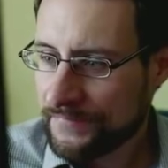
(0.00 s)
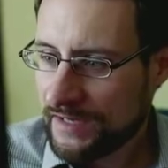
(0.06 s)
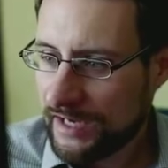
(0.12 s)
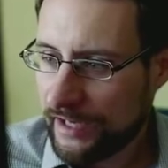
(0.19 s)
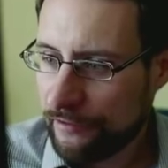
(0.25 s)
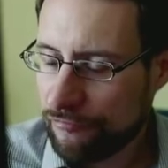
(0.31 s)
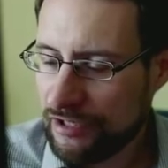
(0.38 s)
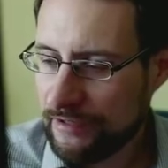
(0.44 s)

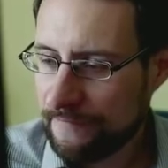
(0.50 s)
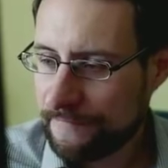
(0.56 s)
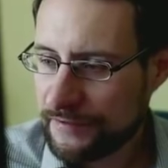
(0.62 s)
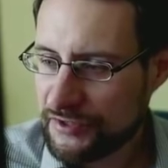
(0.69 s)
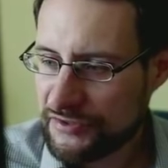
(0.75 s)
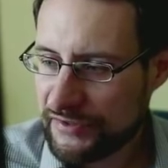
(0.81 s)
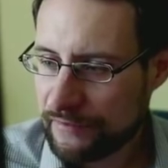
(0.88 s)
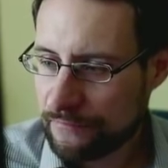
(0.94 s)
I really
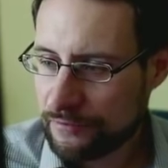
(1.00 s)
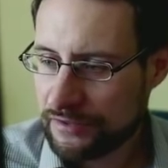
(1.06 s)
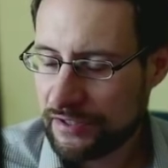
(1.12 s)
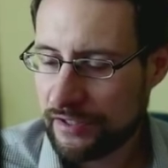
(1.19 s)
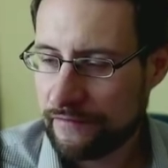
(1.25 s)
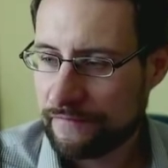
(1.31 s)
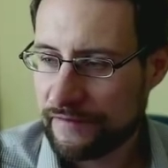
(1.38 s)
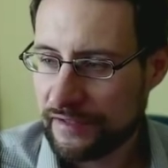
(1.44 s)
wish they would
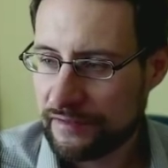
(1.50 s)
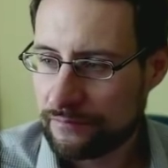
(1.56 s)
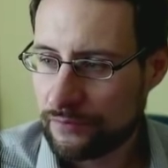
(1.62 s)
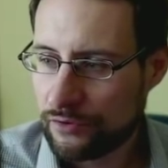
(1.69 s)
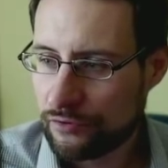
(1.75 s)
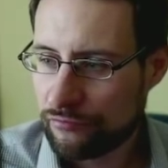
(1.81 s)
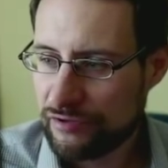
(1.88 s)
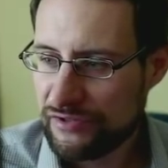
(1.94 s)
have had
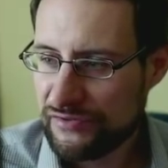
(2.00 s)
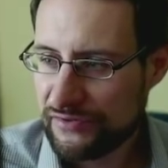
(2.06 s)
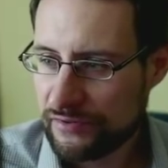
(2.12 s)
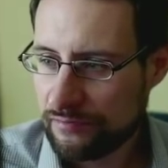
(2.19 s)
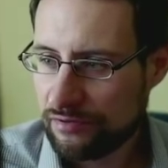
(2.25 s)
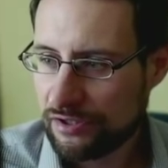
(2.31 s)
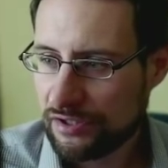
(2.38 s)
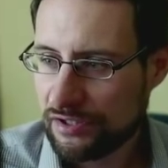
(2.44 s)
more
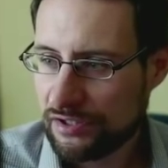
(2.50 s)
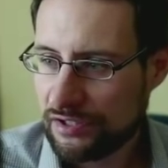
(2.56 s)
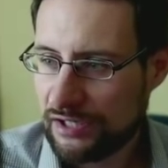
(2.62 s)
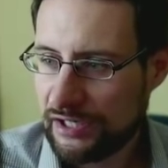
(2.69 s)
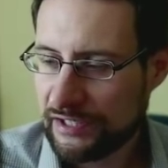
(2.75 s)
reasonable